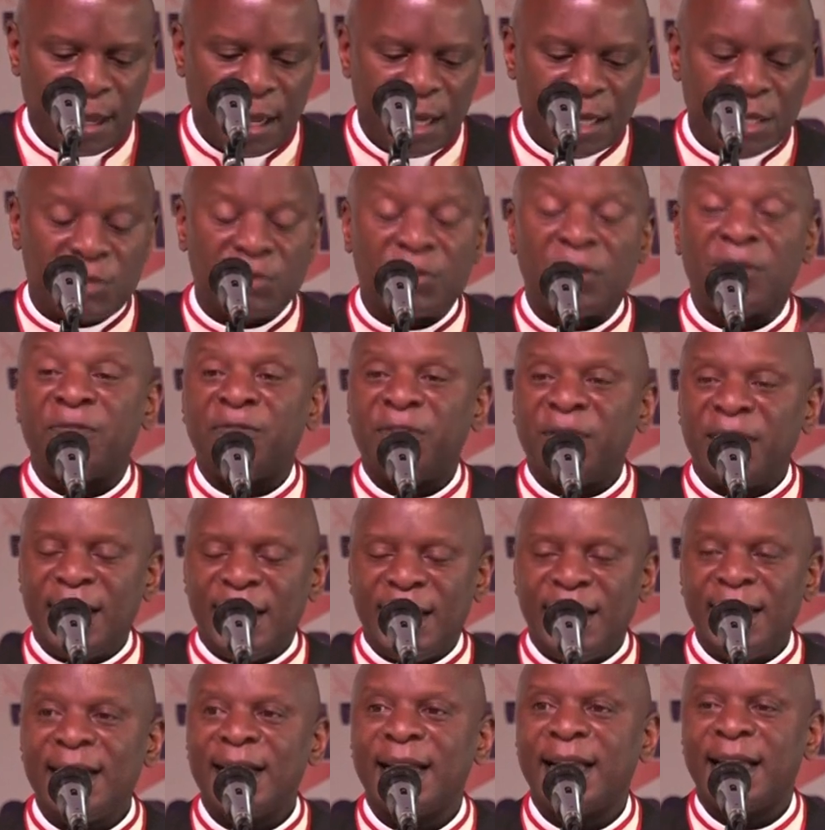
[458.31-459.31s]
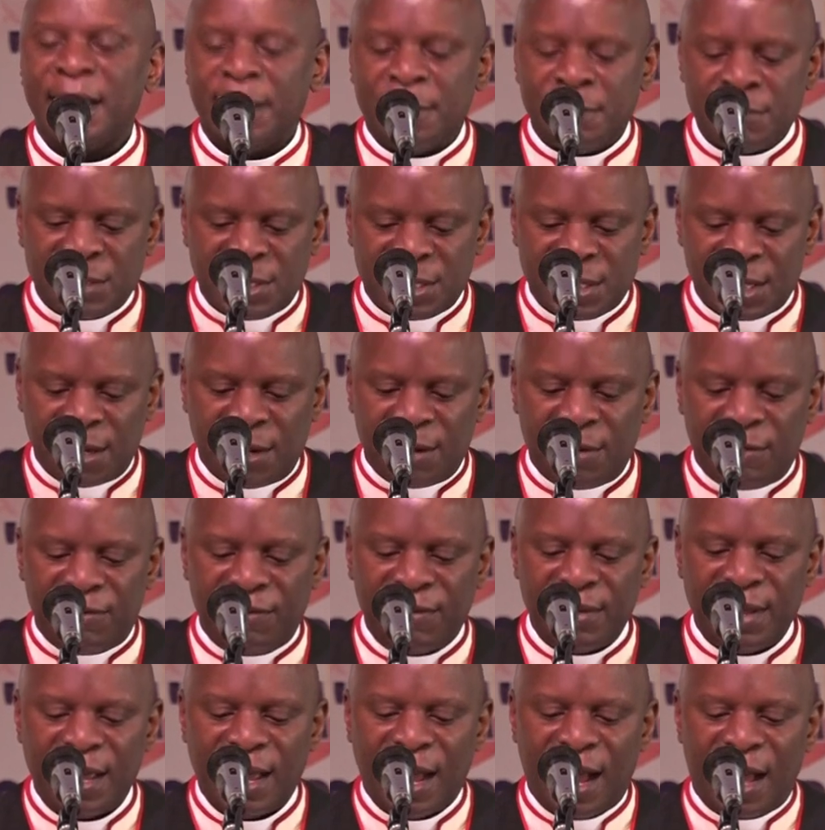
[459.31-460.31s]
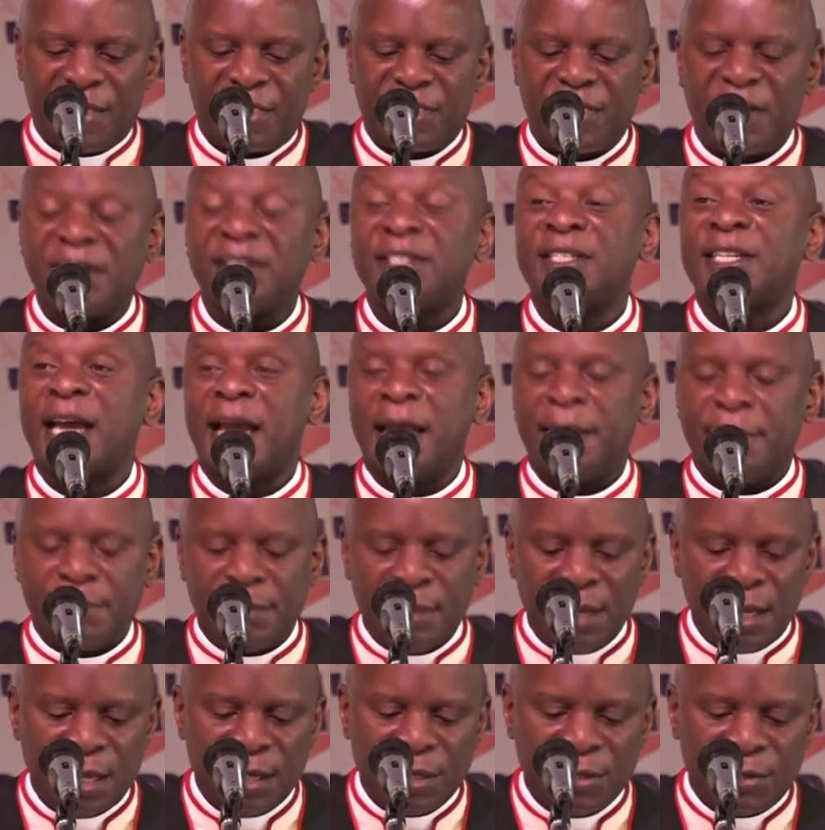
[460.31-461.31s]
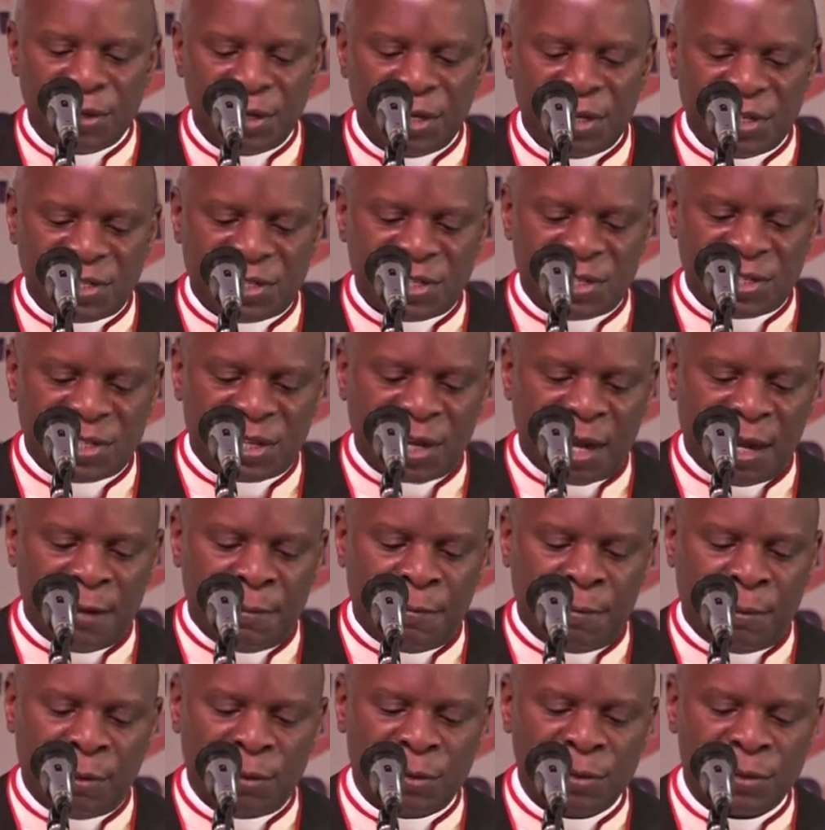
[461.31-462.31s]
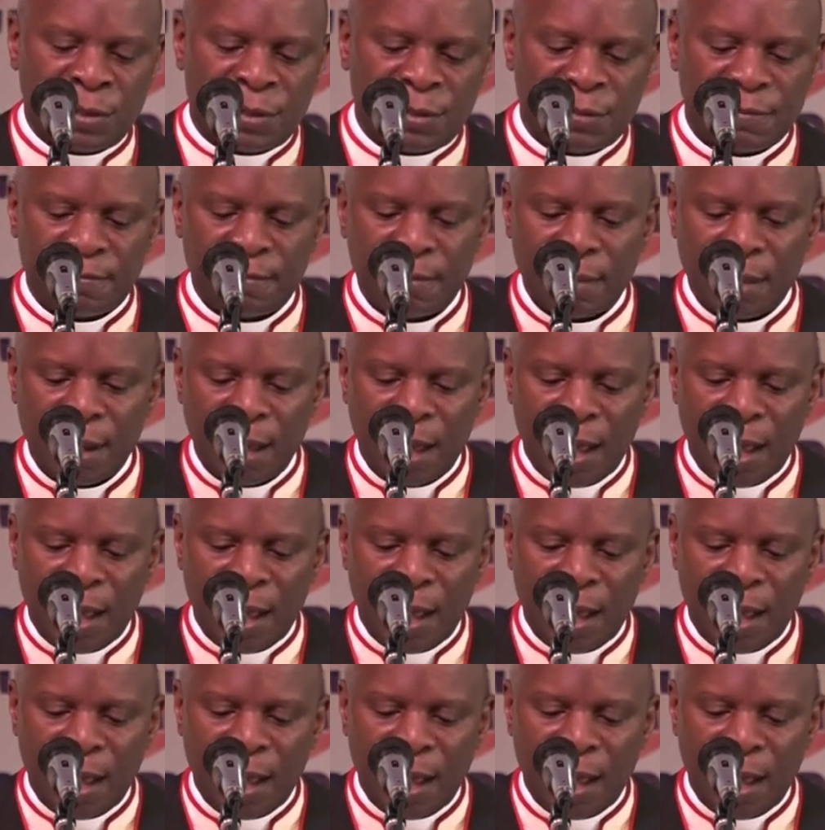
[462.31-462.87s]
He's revealing himself a third time to his disciples.